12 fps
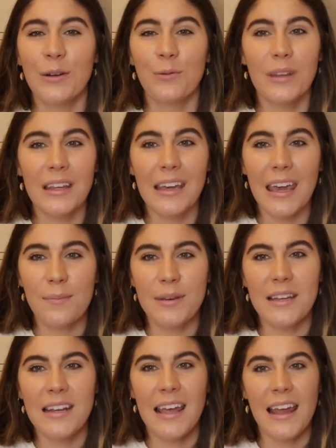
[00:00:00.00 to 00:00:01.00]
Really can't
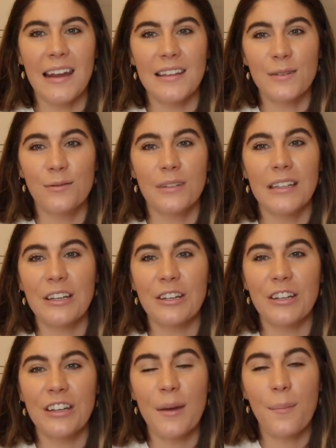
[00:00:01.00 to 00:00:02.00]
beat it, and it's a really
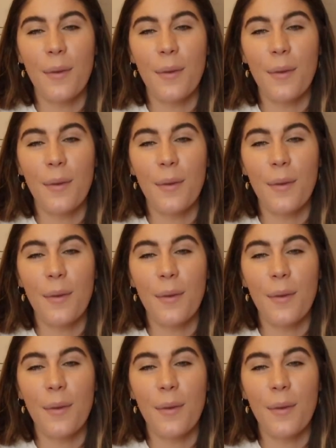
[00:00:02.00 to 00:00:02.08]
good